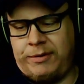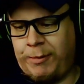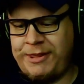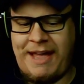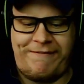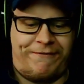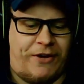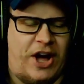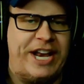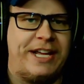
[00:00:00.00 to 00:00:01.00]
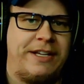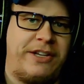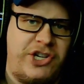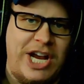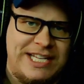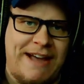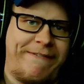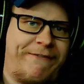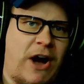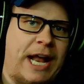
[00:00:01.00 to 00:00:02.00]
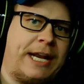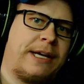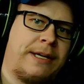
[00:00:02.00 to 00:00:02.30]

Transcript: Wasn't that fun? Did you guys have fun?